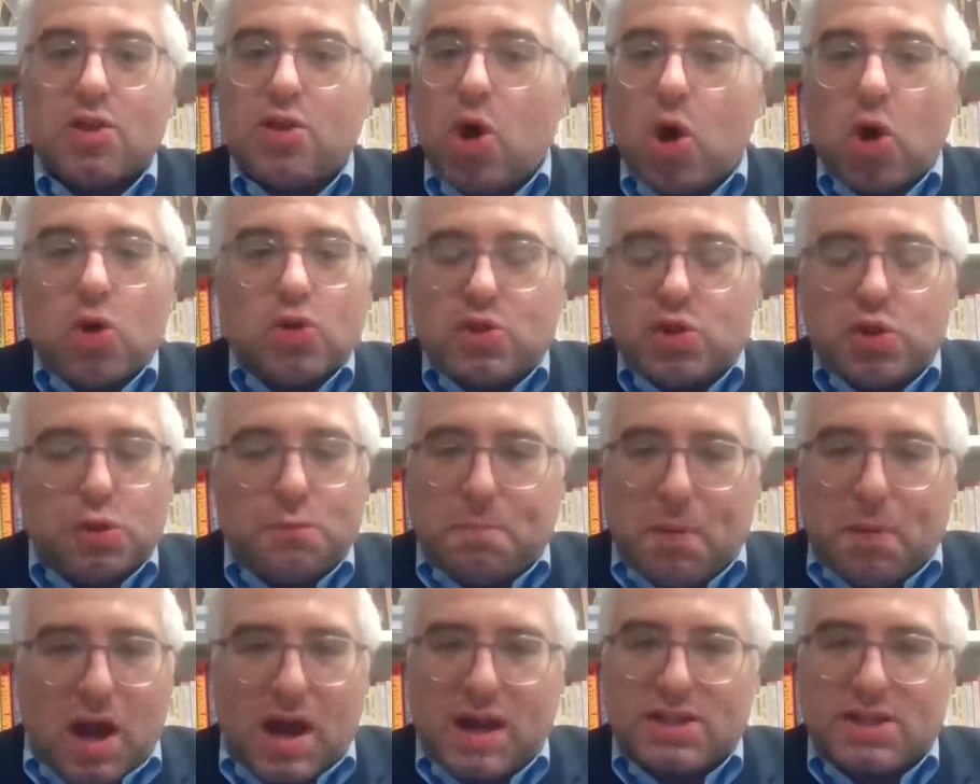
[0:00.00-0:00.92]
Those two
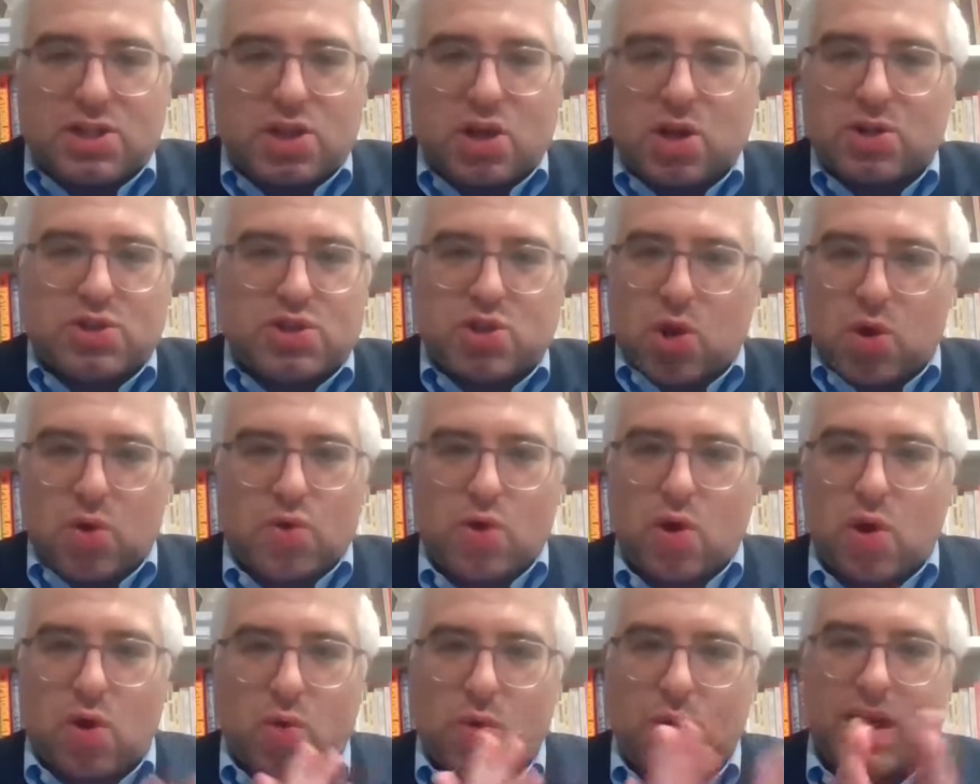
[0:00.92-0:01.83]
pie charts
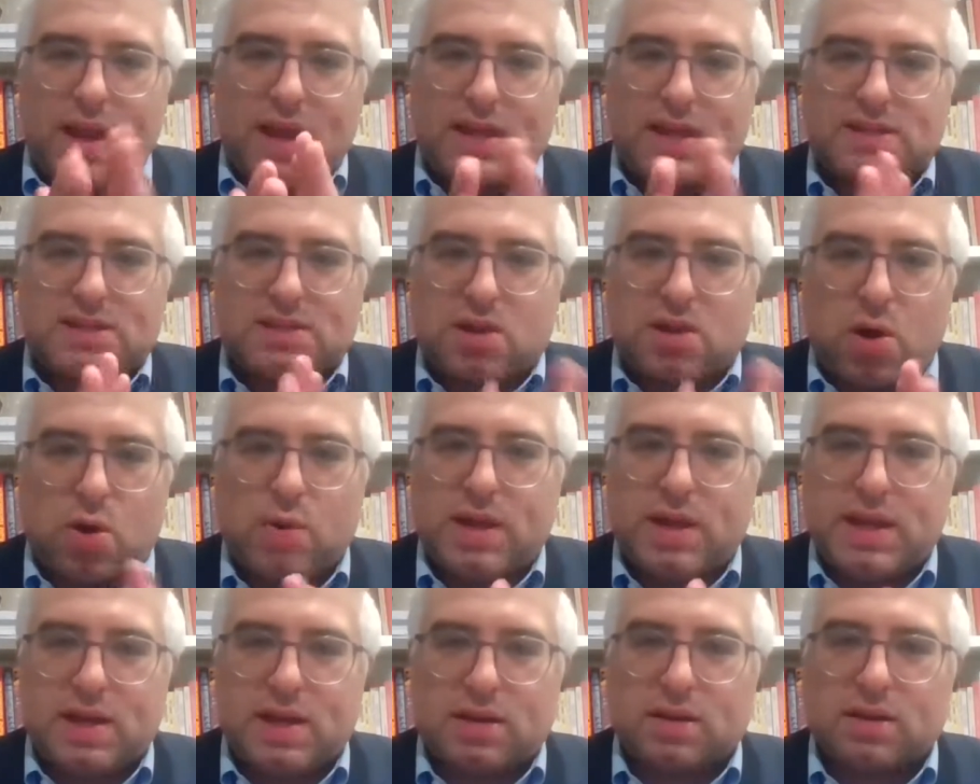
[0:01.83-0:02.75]
don't always
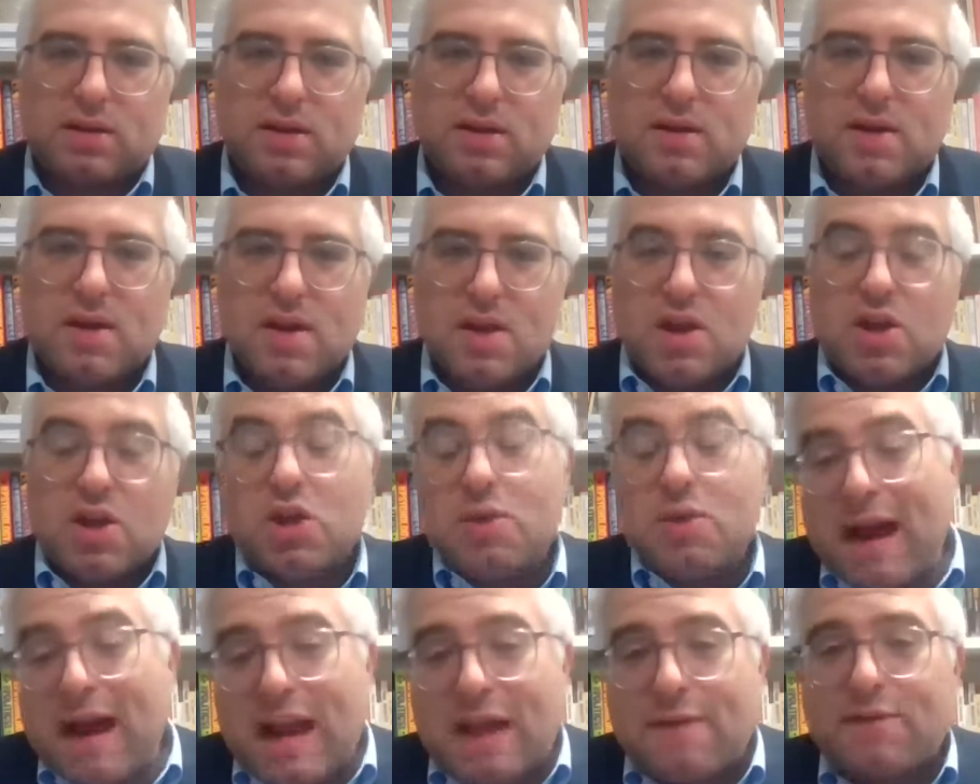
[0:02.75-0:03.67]
cohere.
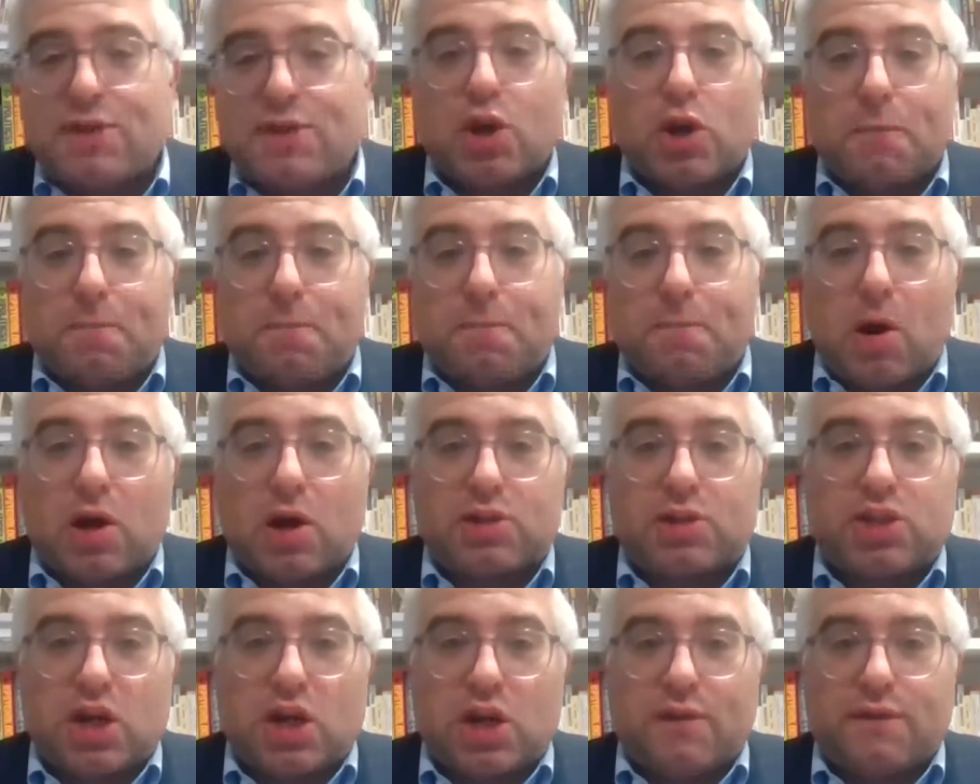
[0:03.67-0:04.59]
You might have a third
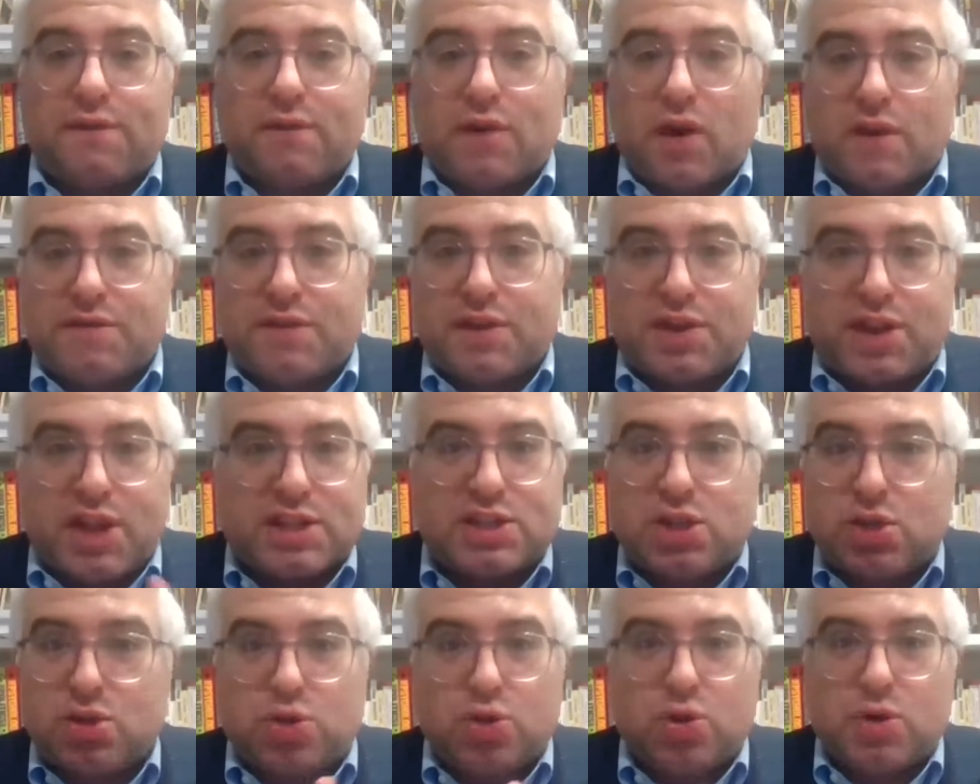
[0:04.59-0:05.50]
pie chart of, of the
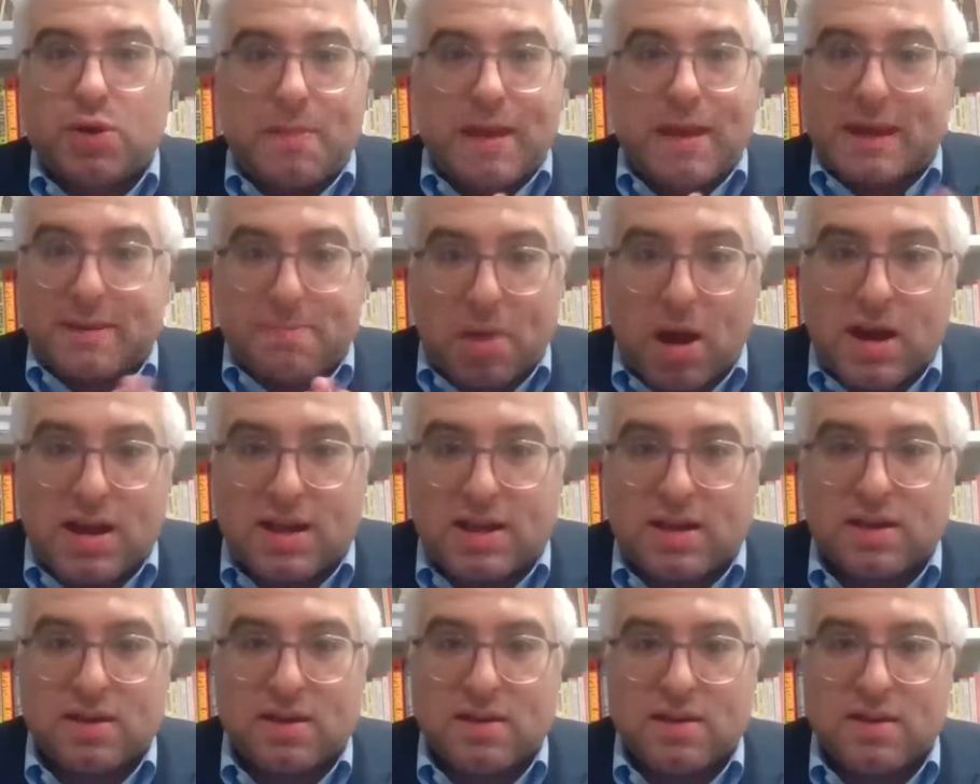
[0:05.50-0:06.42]
things you do to make
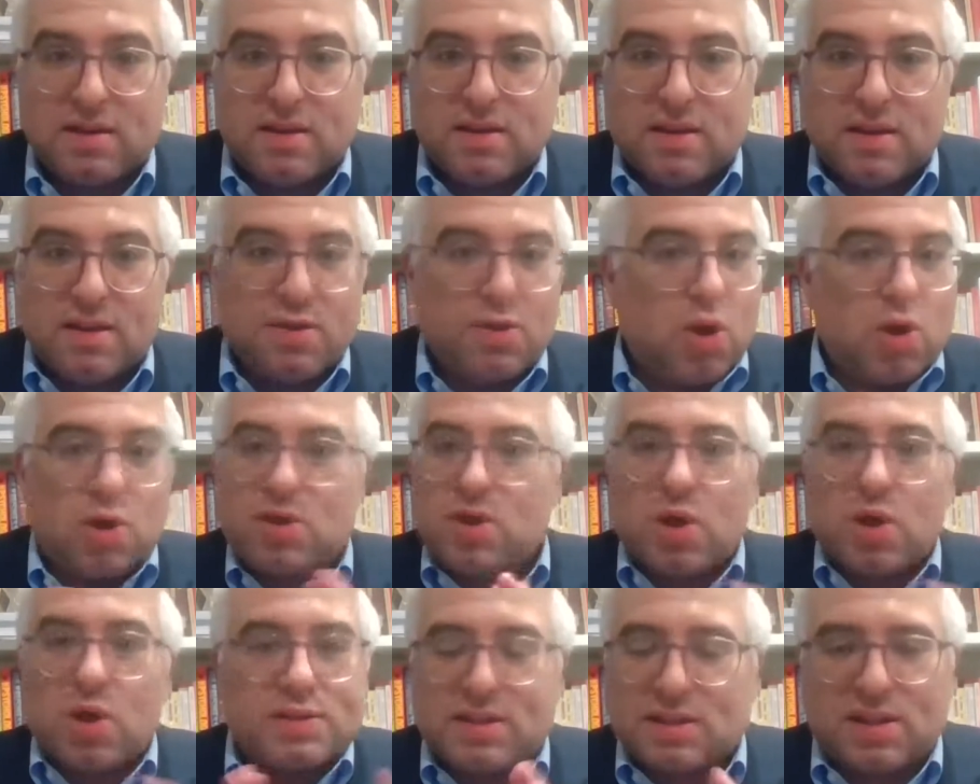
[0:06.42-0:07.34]
money, though
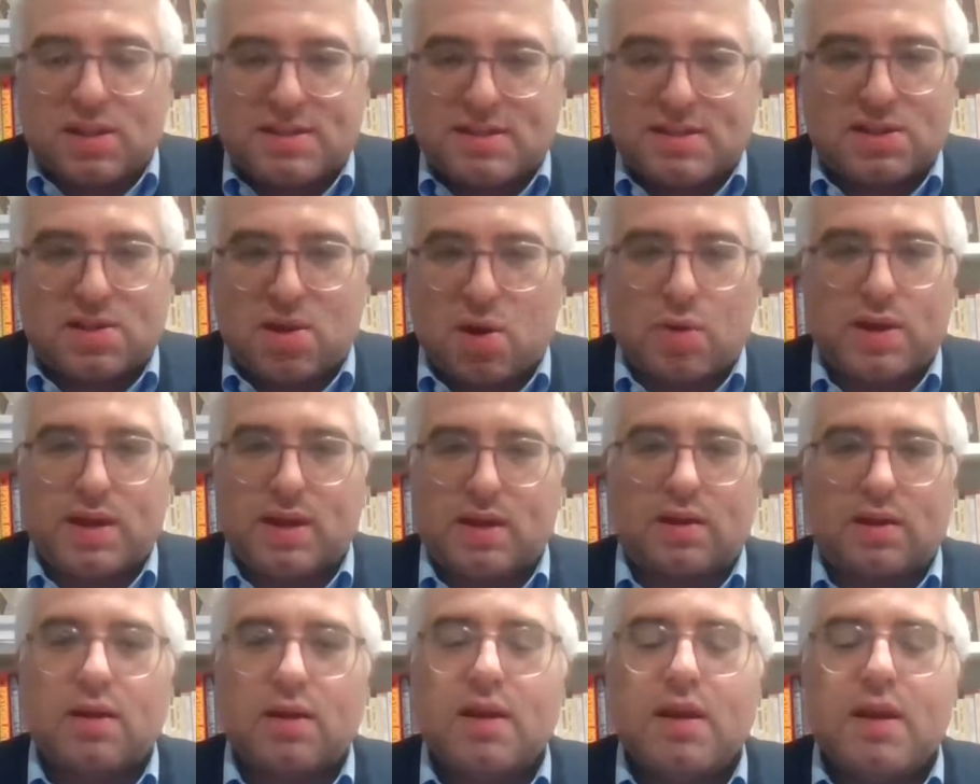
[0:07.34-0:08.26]
it also doesn't
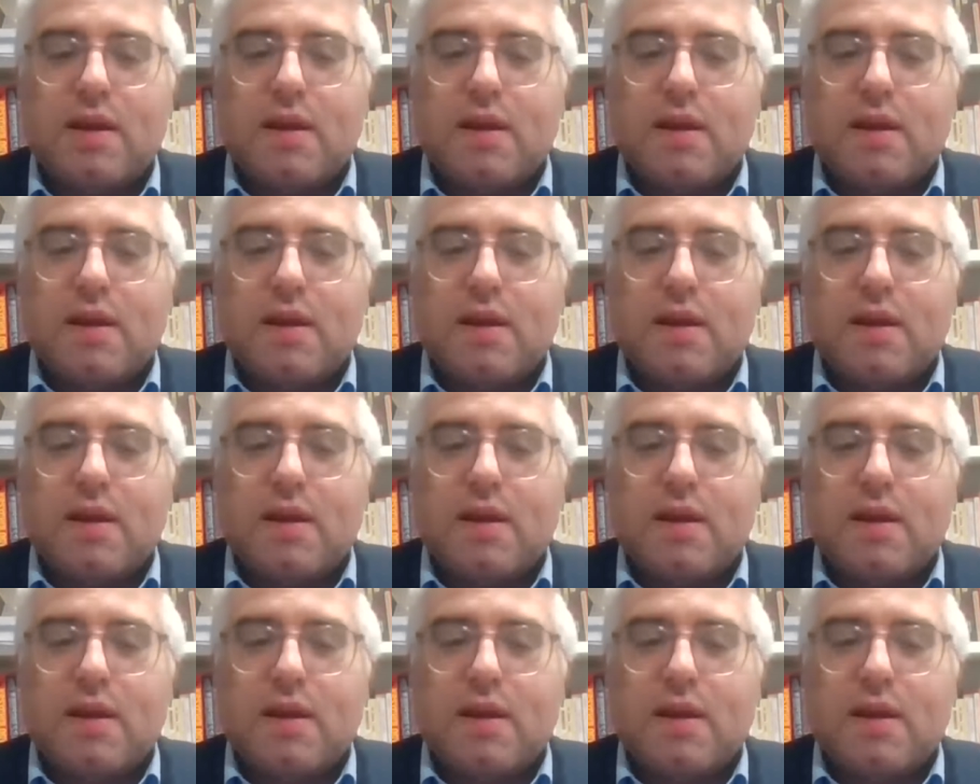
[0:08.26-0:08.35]
cohere.